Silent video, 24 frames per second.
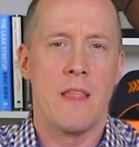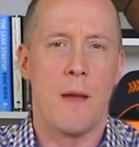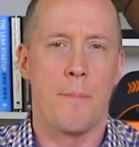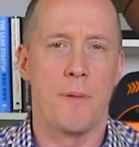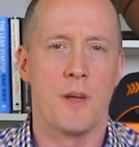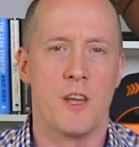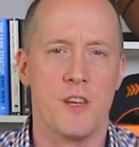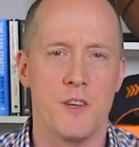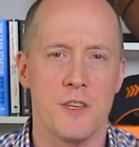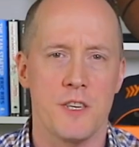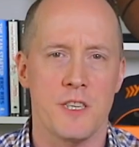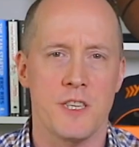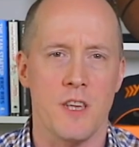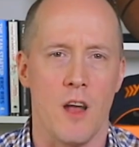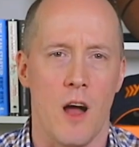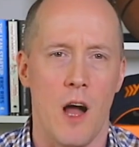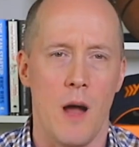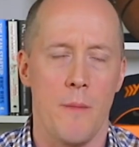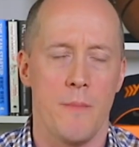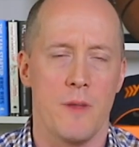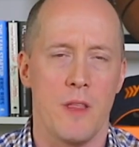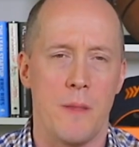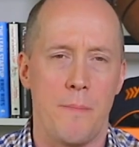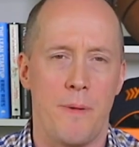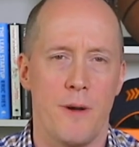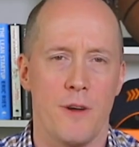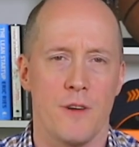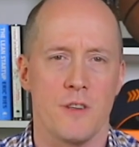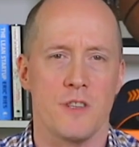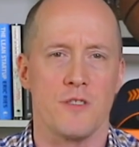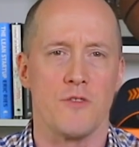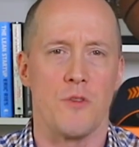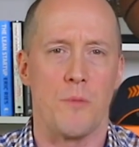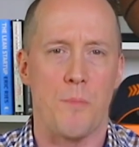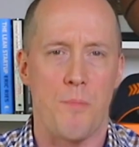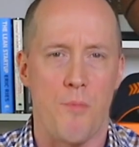Now, because I'm in the
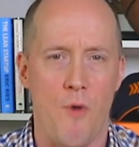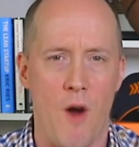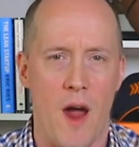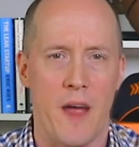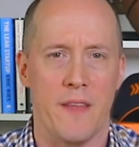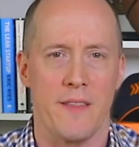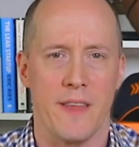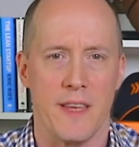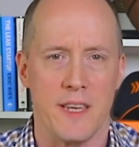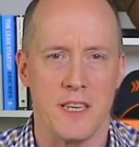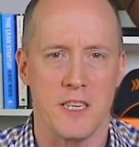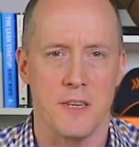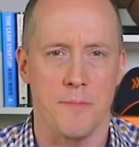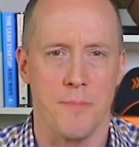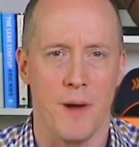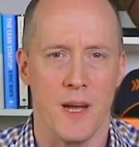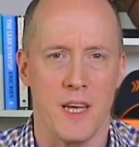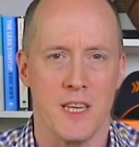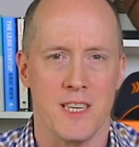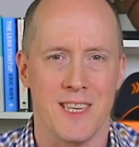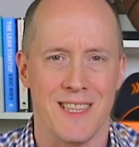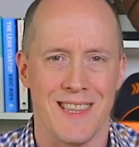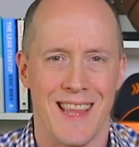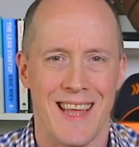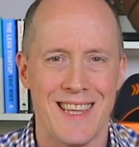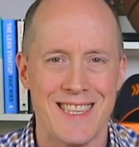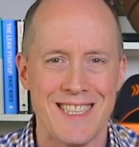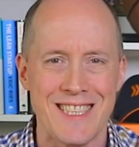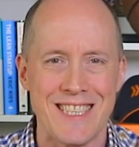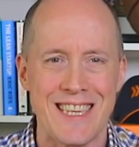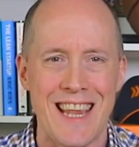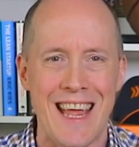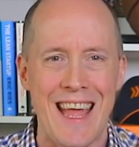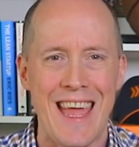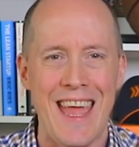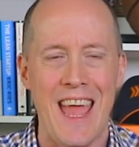personal branding space, let's
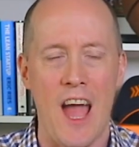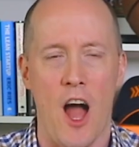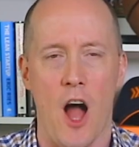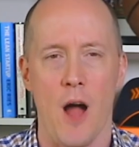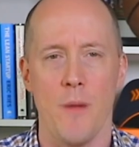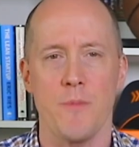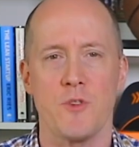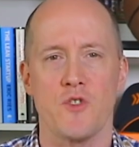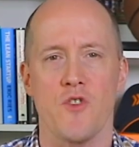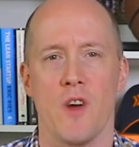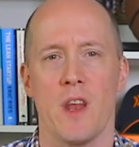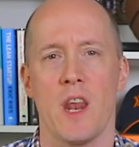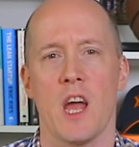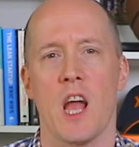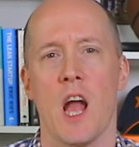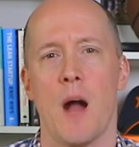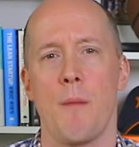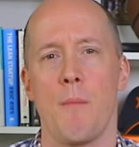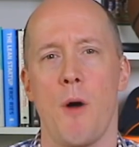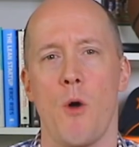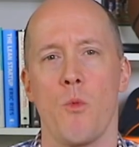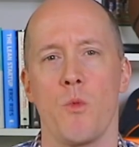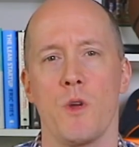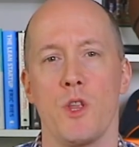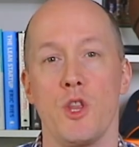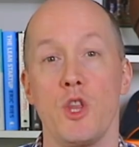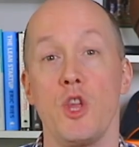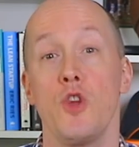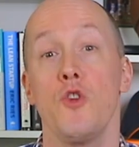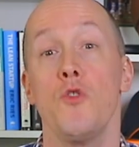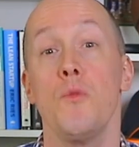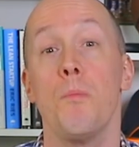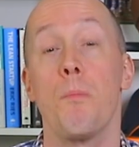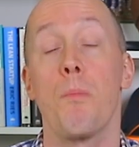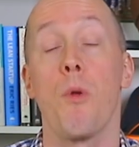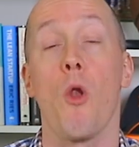say I'm trying to come up with
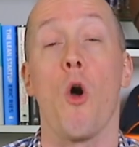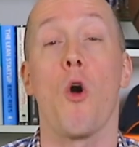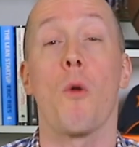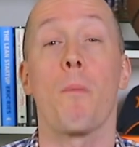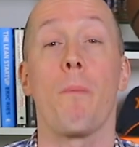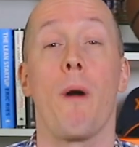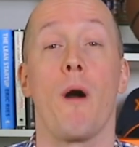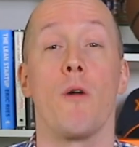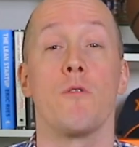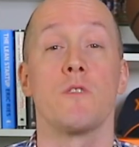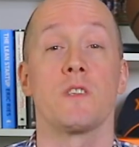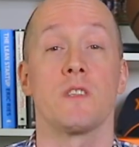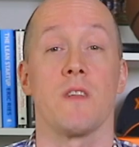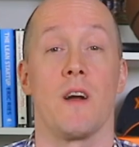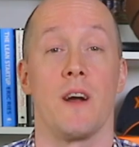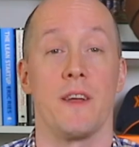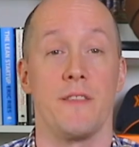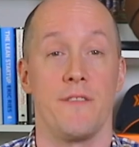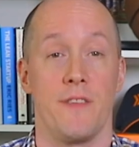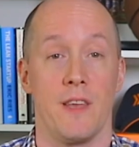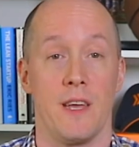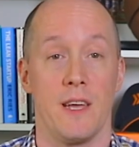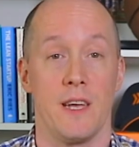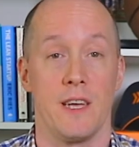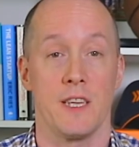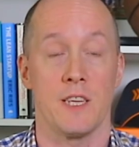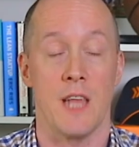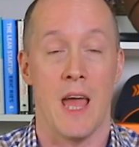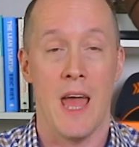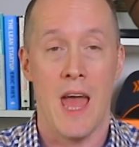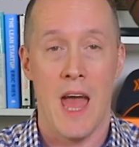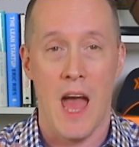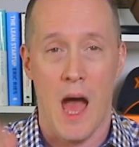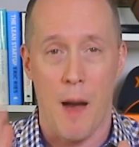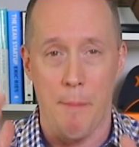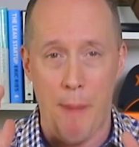new blog post ideas
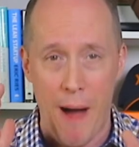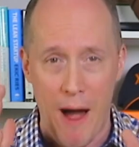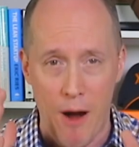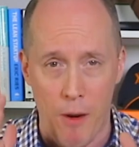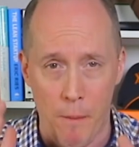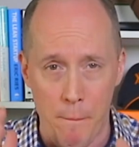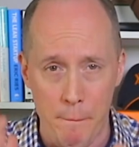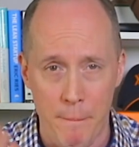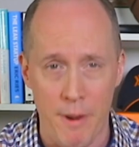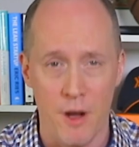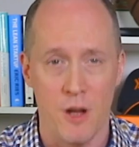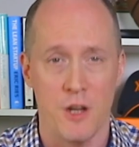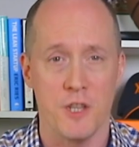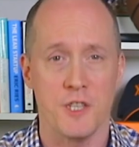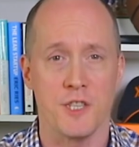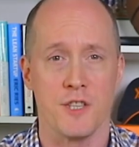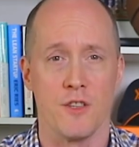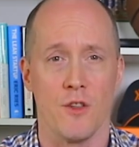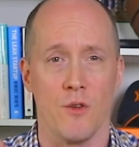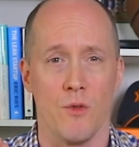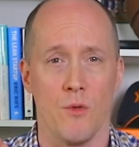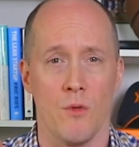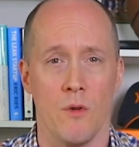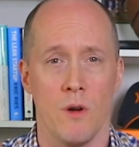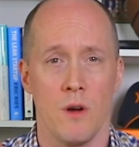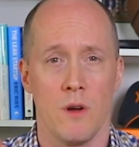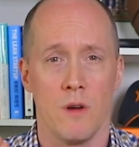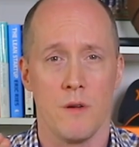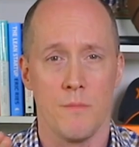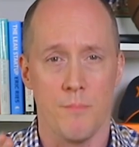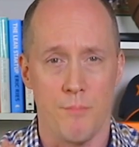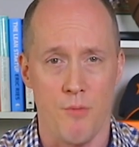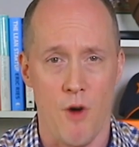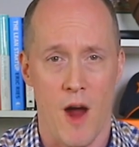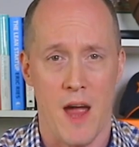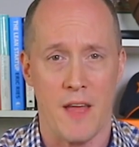about personal
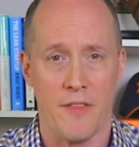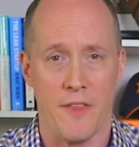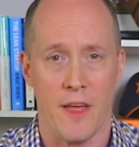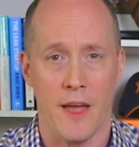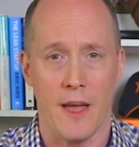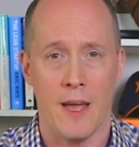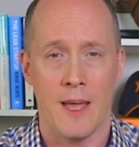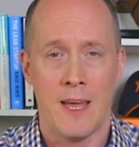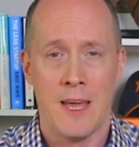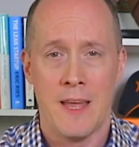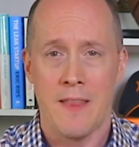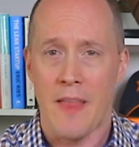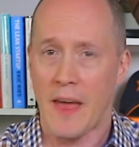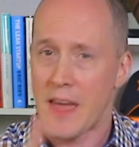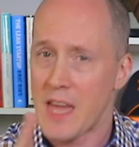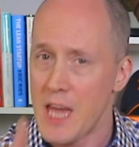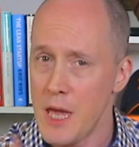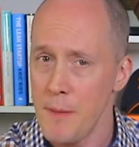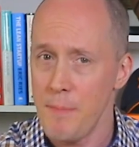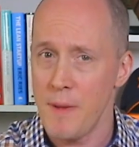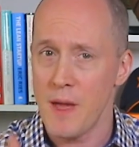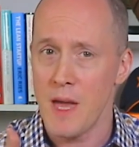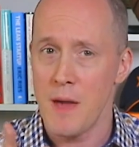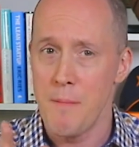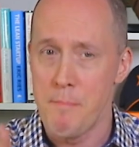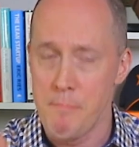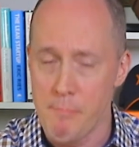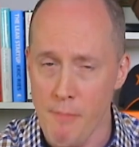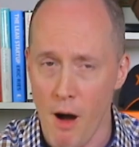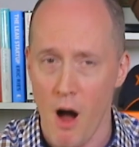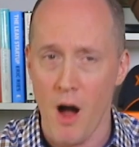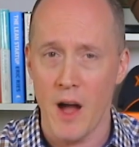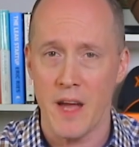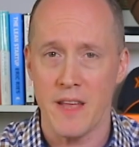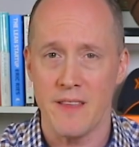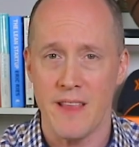branding. Now, keeping in
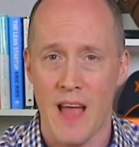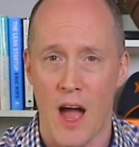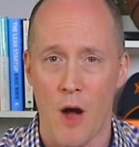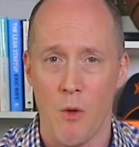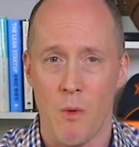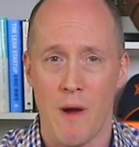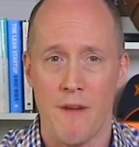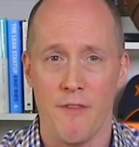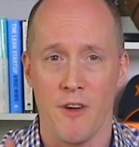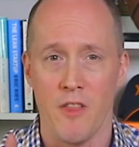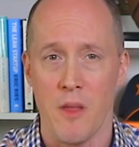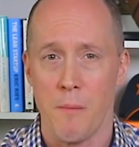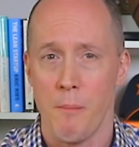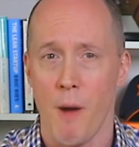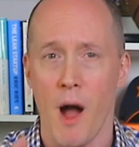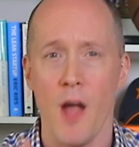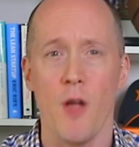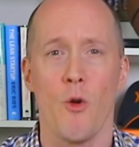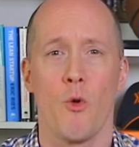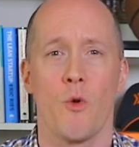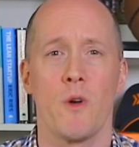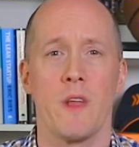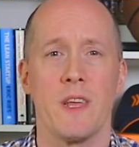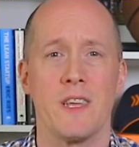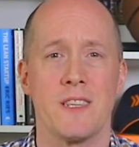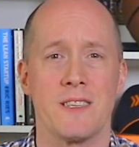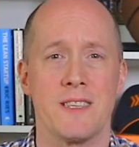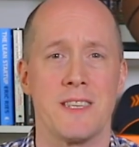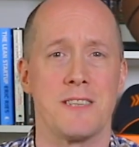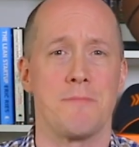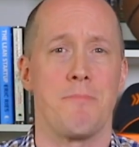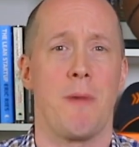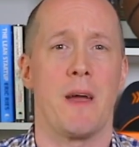mind, however, that my audience is